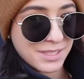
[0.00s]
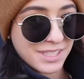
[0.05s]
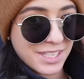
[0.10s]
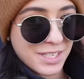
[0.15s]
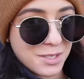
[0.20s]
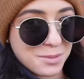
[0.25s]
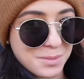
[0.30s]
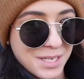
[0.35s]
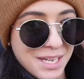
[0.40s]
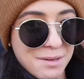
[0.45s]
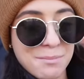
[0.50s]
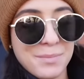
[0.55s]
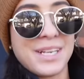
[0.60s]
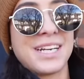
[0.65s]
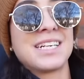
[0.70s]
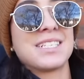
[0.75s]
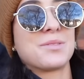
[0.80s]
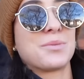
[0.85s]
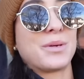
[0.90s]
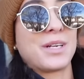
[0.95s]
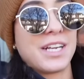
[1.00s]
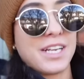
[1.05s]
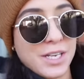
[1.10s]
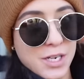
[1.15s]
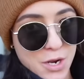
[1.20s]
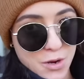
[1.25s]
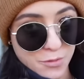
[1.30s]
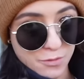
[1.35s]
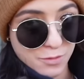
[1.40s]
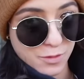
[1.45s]
a little bit because we're gonna
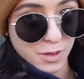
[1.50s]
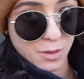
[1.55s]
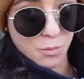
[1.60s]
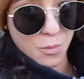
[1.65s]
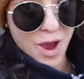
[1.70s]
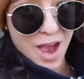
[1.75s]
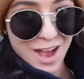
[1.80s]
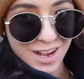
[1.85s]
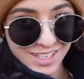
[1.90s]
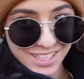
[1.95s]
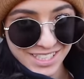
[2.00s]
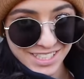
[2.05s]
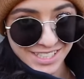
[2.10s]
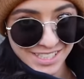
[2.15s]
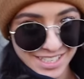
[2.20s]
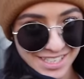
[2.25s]
go for a walk